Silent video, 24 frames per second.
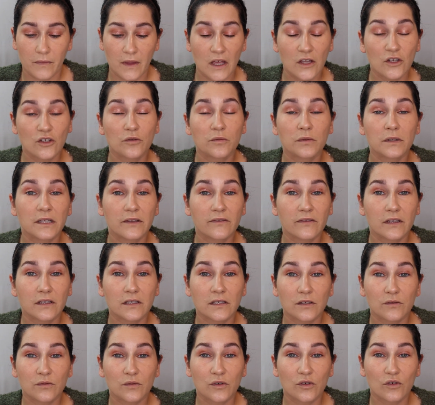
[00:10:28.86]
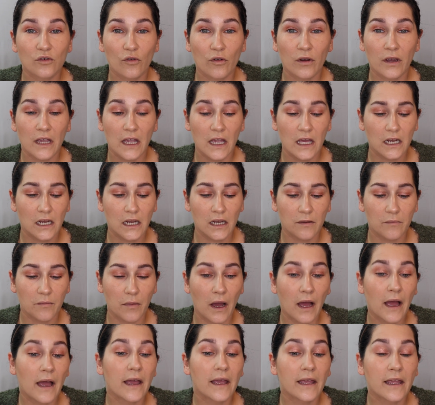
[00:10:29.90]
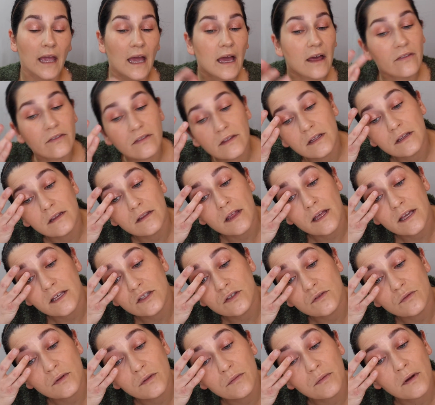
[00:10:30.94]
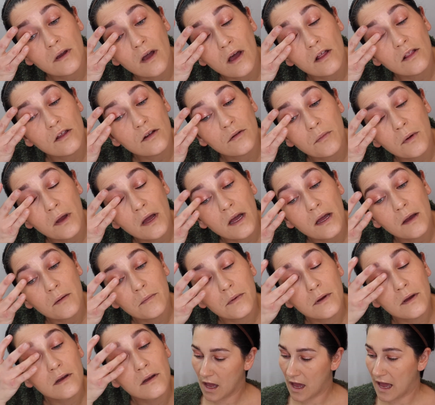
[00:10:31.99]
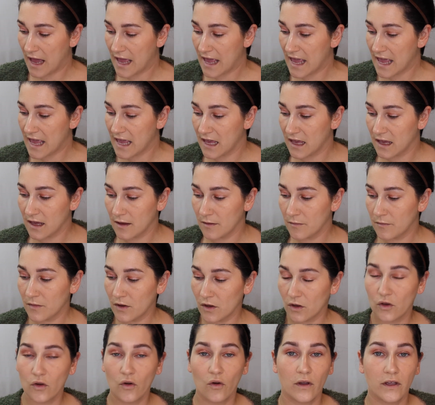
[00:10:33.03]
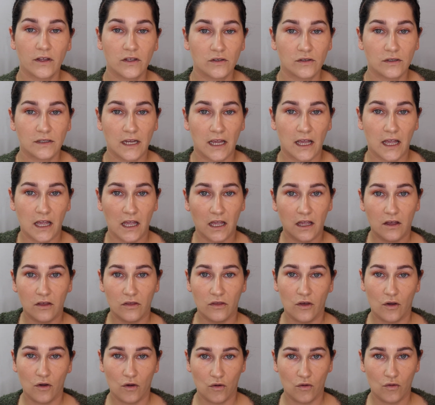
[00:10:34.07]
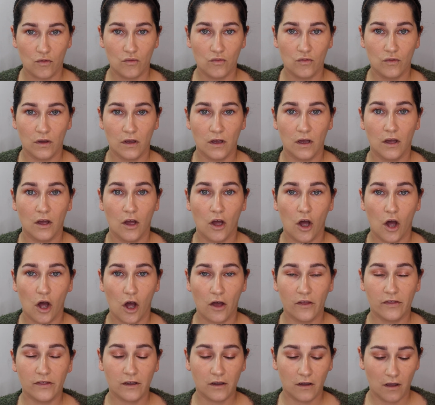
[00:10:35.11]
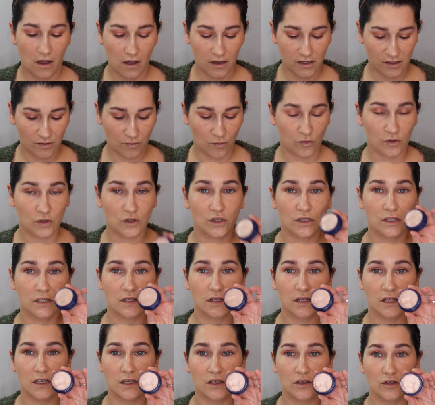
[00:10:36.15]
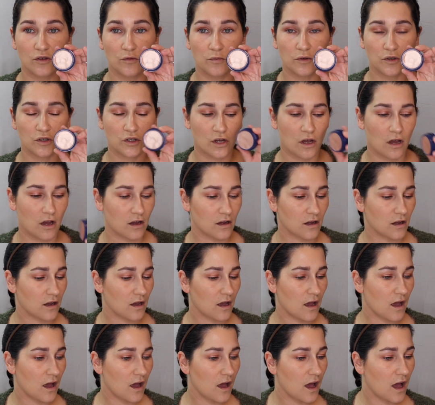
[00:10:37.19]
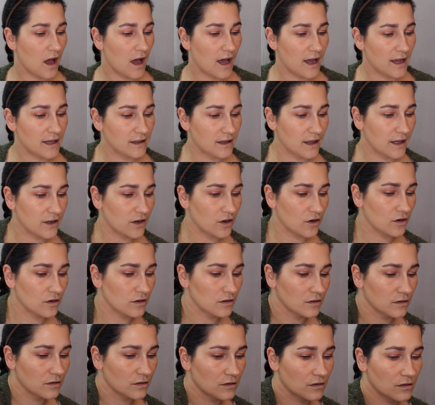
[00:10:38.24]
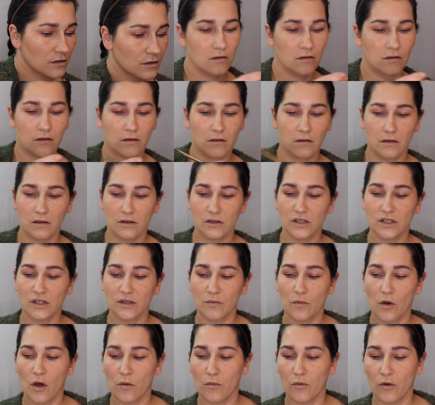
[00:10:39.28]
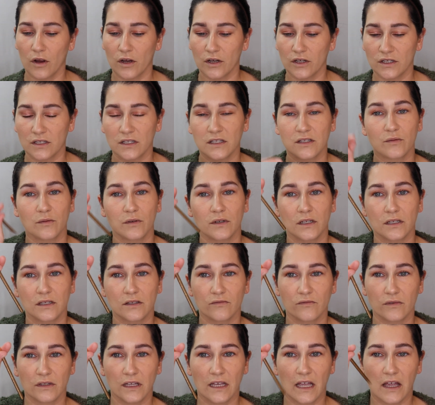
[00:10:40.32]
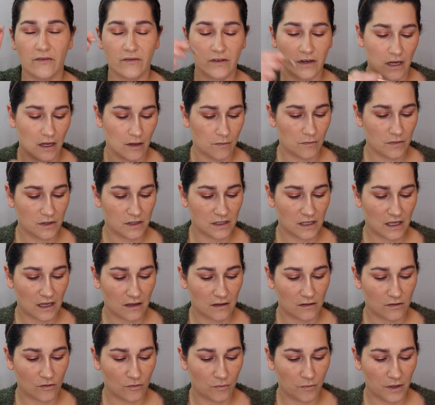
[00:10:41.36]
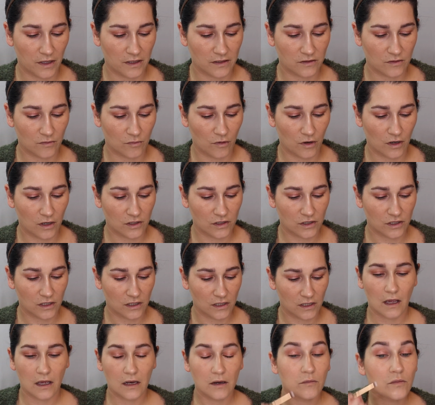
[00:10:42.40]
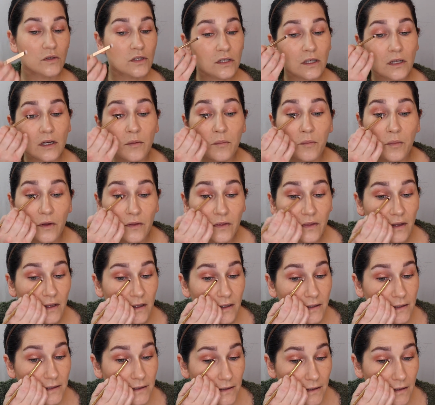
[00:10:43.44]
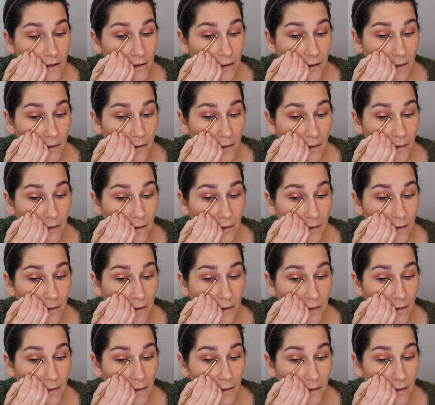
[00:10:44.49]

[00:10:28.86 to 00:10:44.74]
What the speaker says: I do believe this was created by Kathleen Lights with ColourPop. I am going to take, though, On the Cusp, which is the Super Shock highlighter, a small brush. This one doesn't really have a name. It's like a little pencil brush. And I'm just going to put this